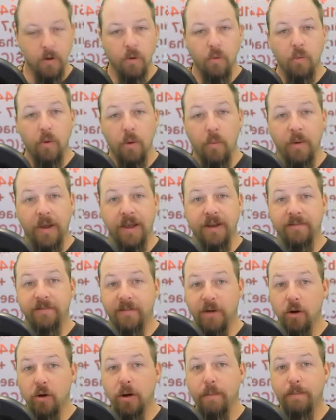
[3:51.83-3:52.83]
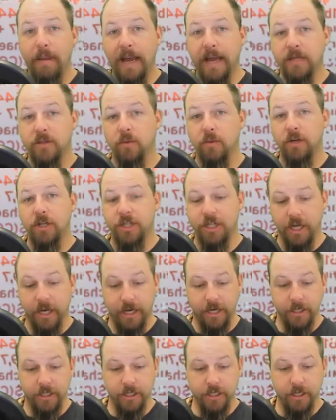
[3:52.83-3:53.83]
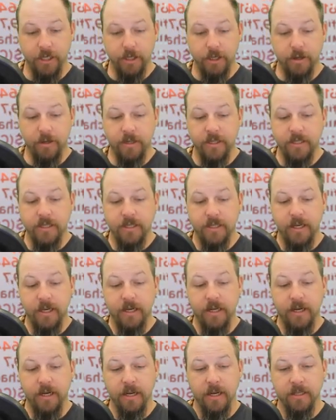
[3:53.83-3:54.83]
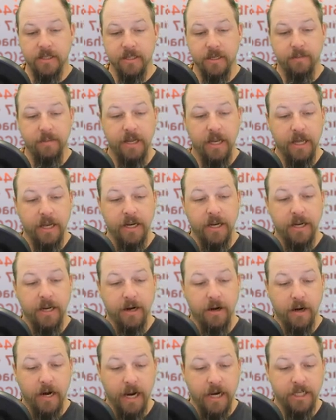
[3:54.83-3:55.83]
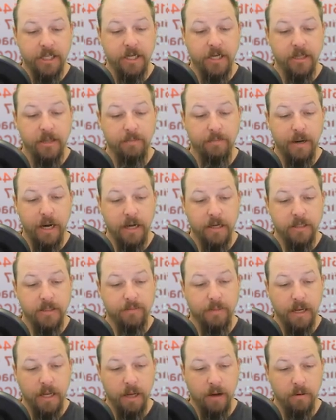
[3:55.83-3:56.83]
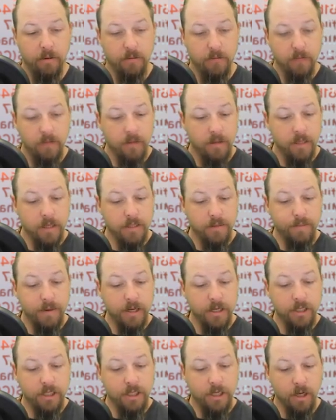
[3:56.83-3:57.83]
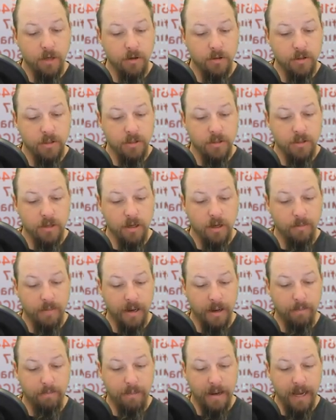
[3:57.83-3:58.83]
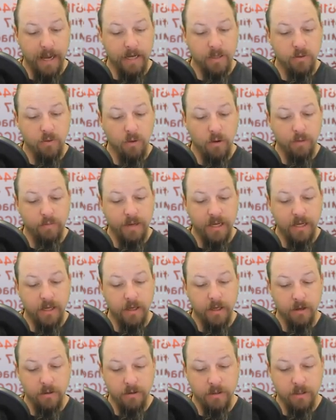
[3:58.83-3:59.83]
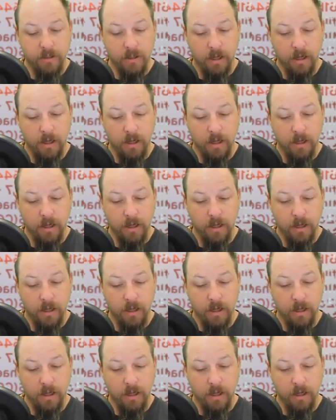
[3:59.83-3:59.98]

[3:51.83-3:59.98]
When we invoke a password change, you can see a simulated interaction in the box below. This box shows the command password being used